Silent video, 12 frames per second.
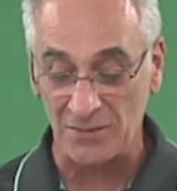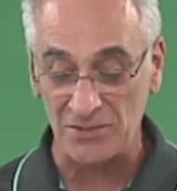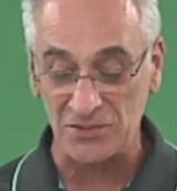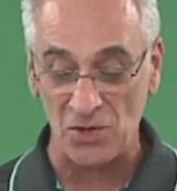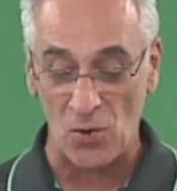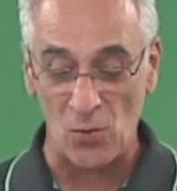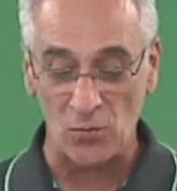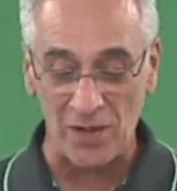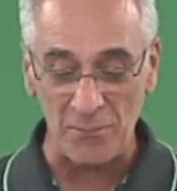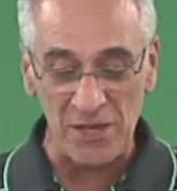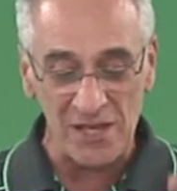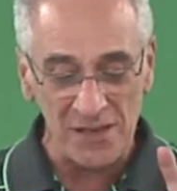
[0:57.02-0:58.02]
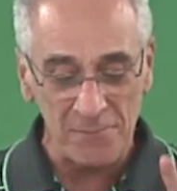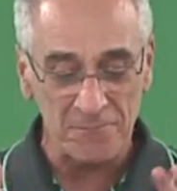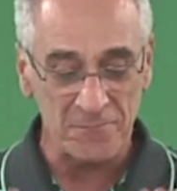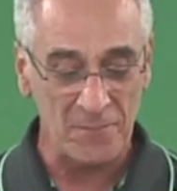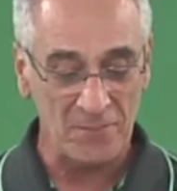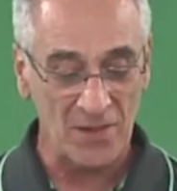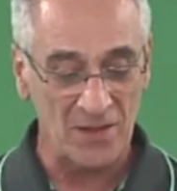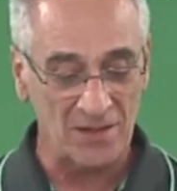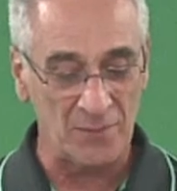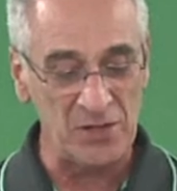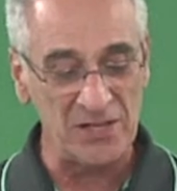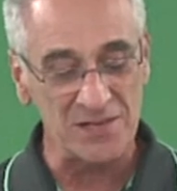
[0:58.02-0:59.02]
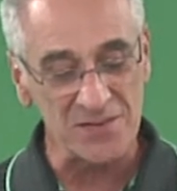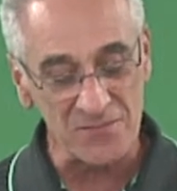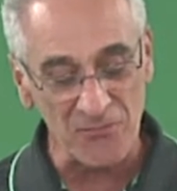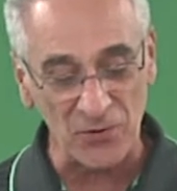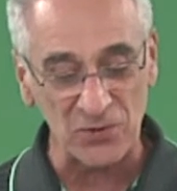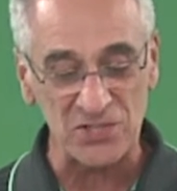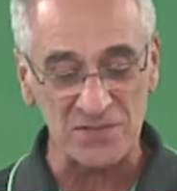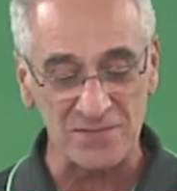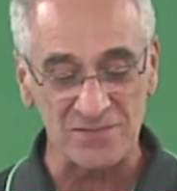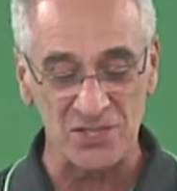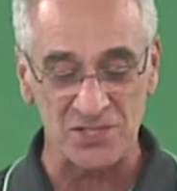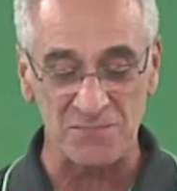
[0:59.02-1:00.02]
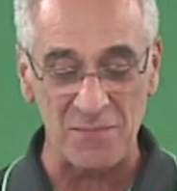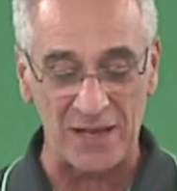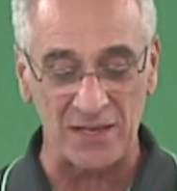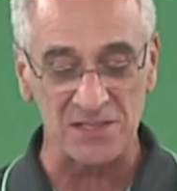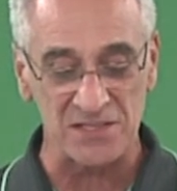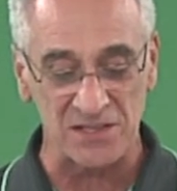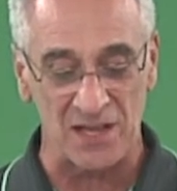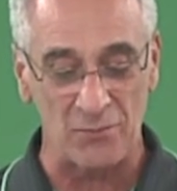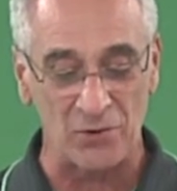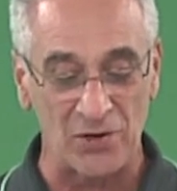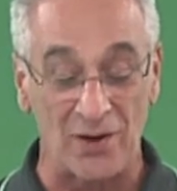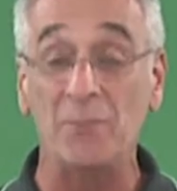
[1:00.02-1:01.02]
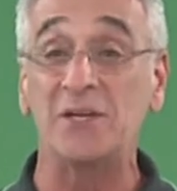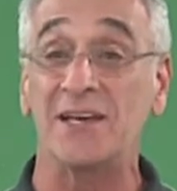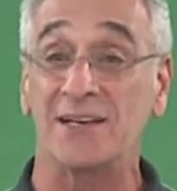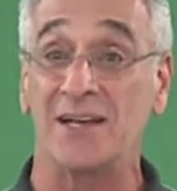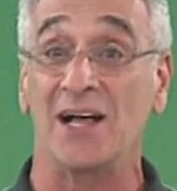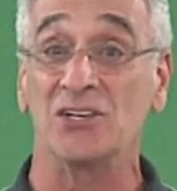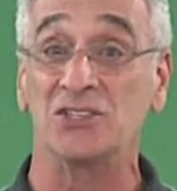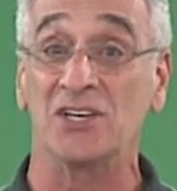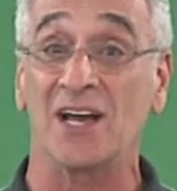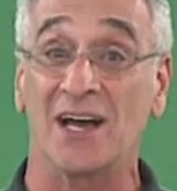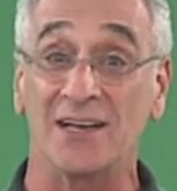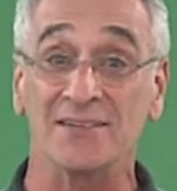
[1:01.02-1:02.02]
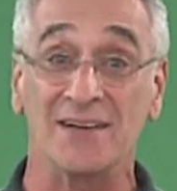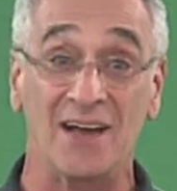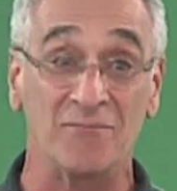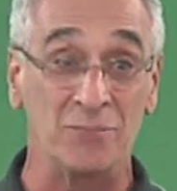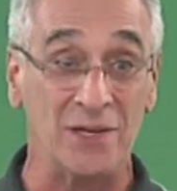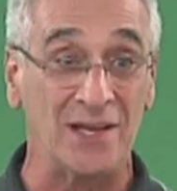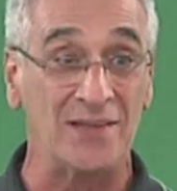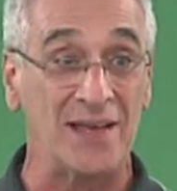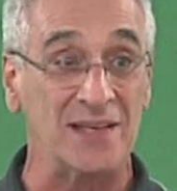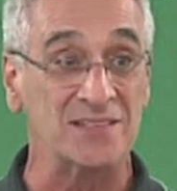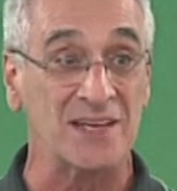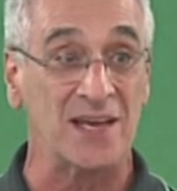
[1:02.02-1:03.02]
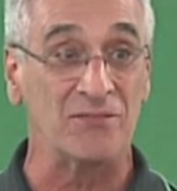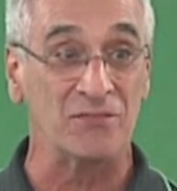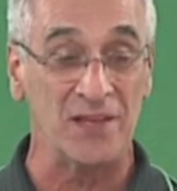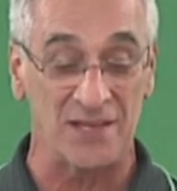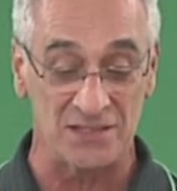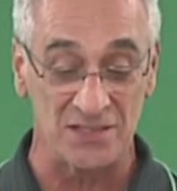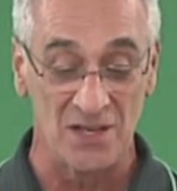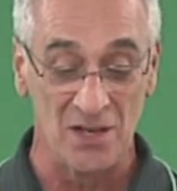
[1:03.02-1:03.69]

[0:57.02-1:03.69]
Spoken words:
So let me first just make a disclaimer here. I'm a technology guy. I've been on that side of things,